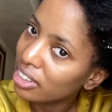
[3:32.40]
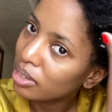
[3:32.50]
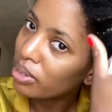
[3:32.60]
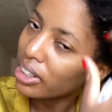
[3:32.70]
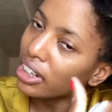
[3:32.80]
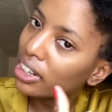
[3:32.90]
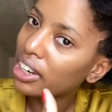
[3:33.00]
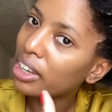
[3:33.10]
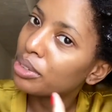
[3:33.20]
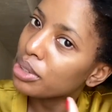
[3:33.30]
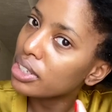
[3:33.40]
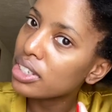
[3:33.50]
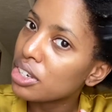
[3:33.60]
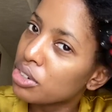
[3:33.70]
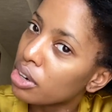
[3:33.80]
But I love using
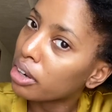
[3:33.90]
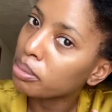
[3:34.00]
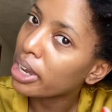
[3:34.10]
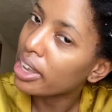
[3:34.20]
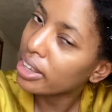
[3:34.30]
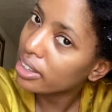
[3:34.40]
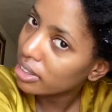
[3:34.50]
tea tree on my